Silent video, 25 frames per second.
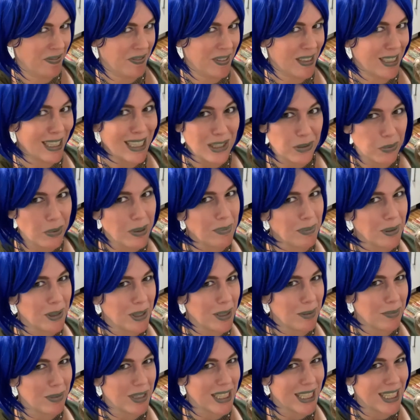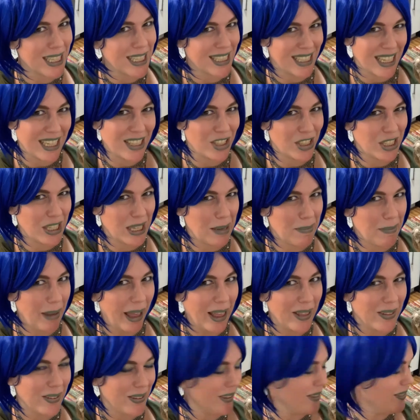Because whipped cream is essentially
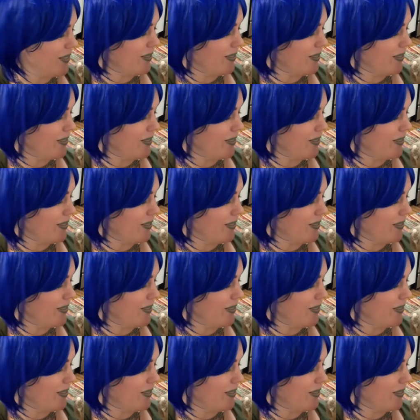milk.